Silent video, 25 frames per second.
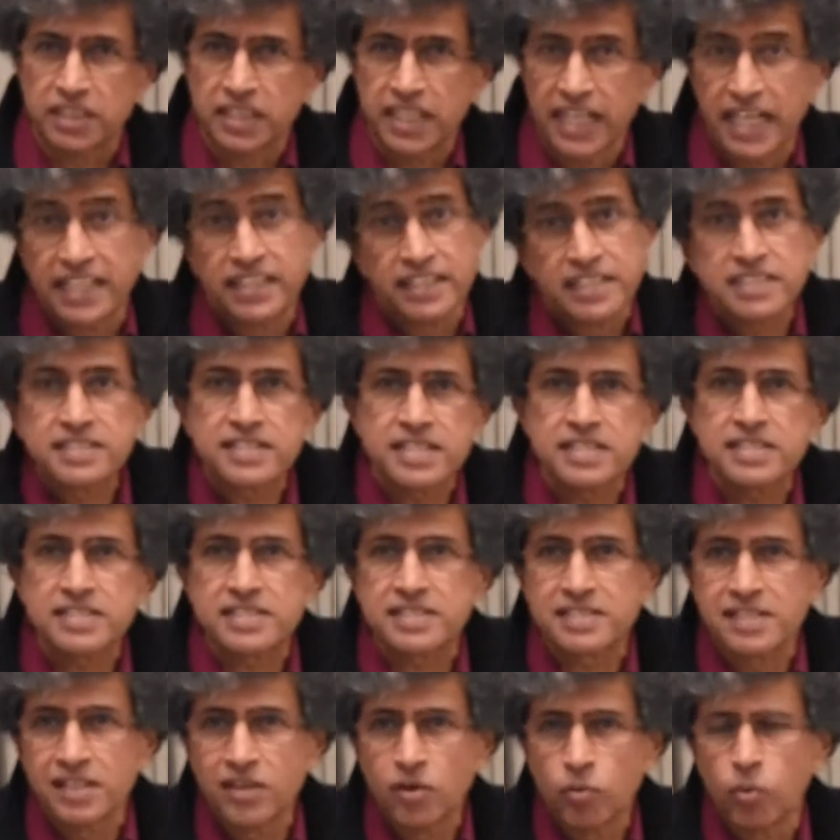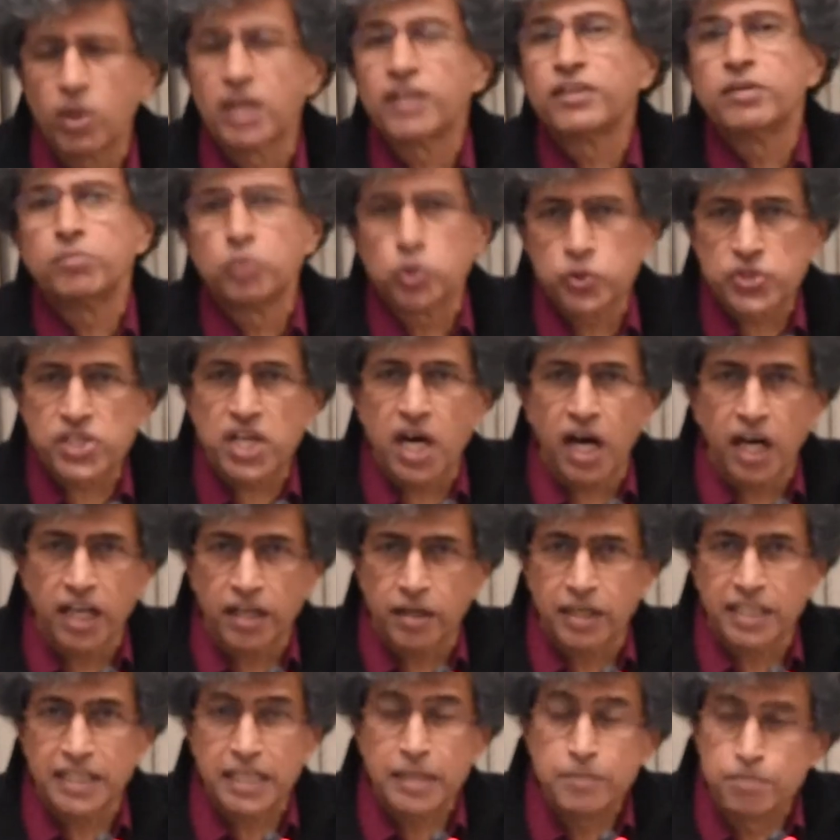And this is one of the most
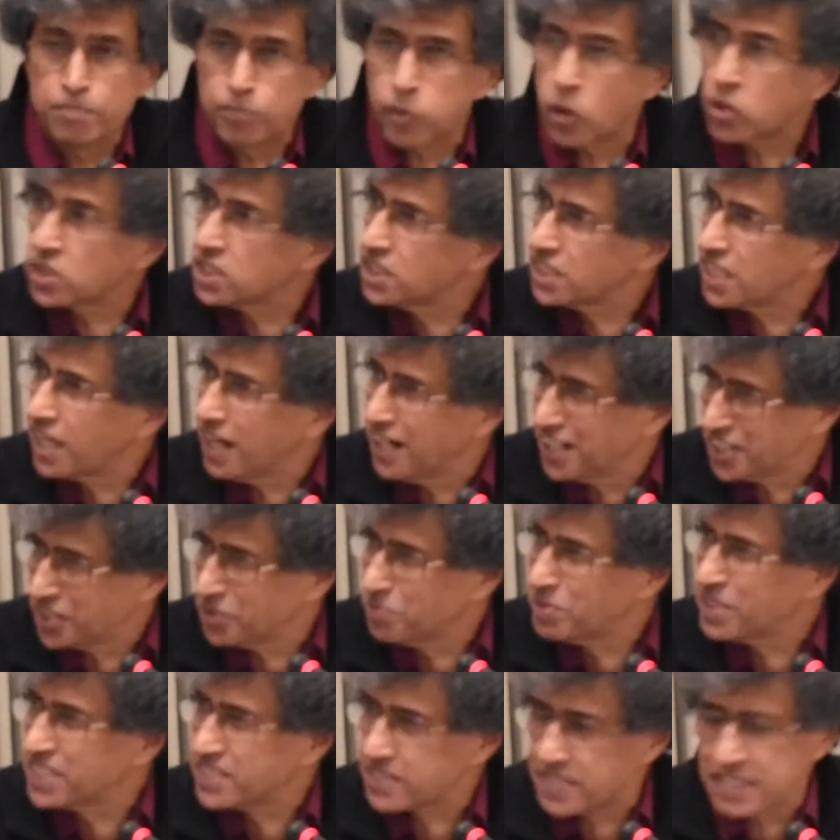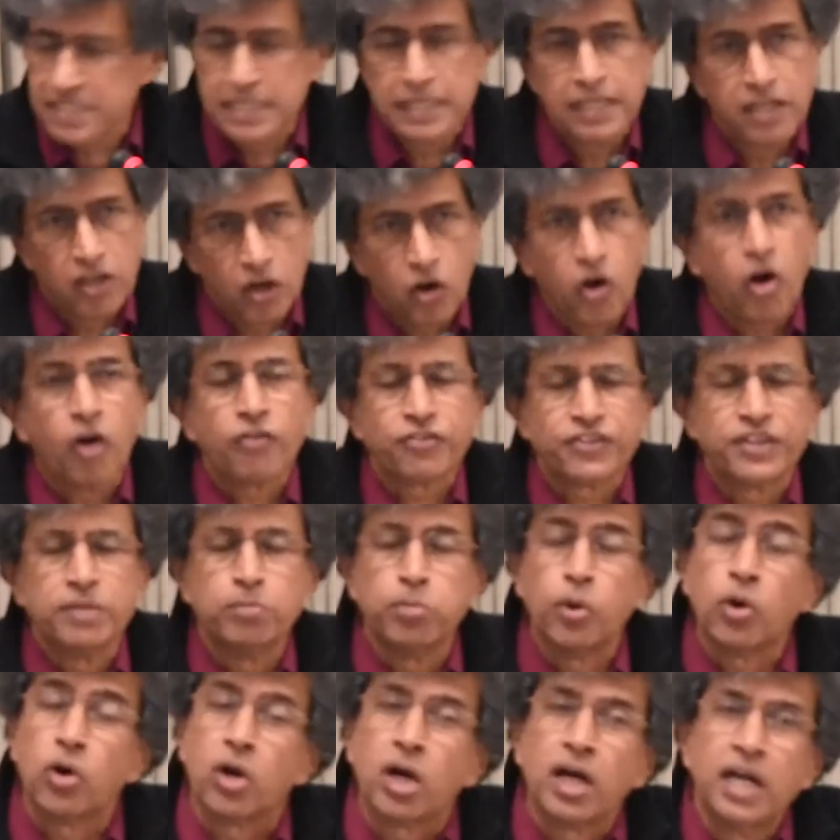important arguments of the
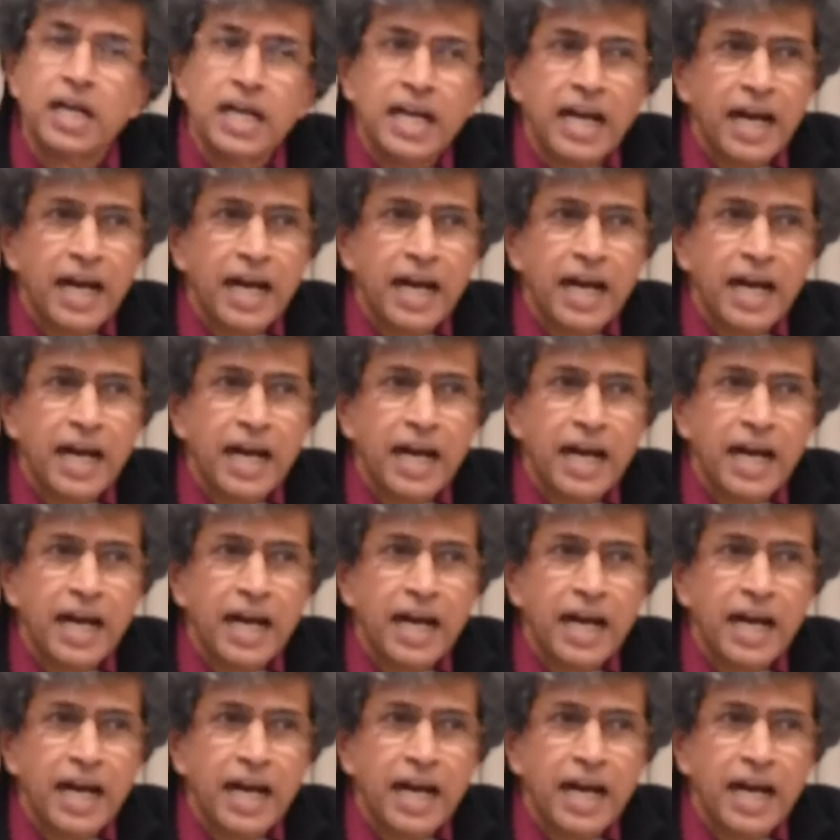book.